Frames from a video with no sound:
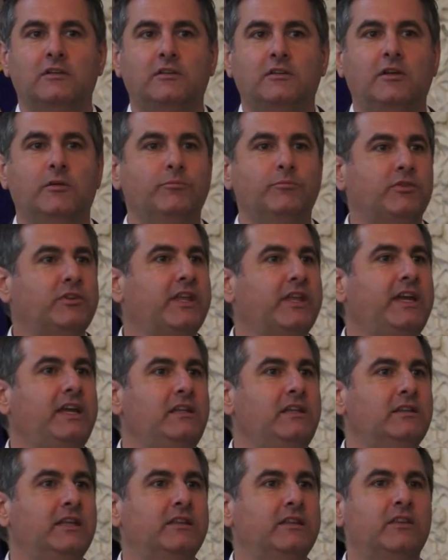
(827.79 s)

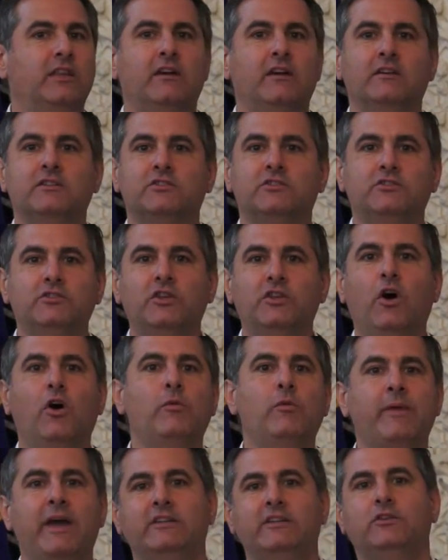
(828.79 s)
complain that there is
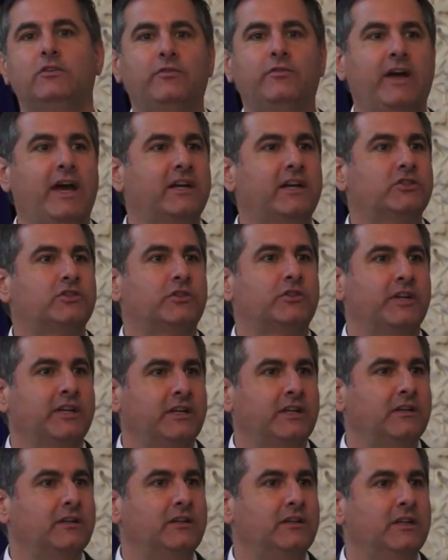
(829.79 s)
no
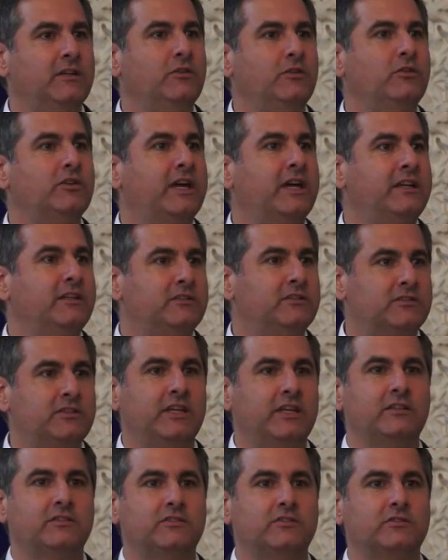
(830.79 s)
manufacturing in the United
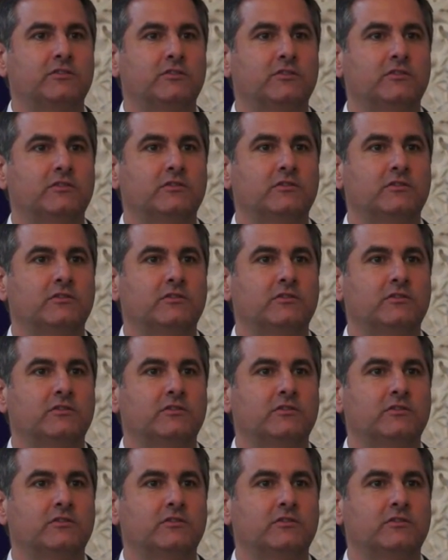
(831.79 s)
States.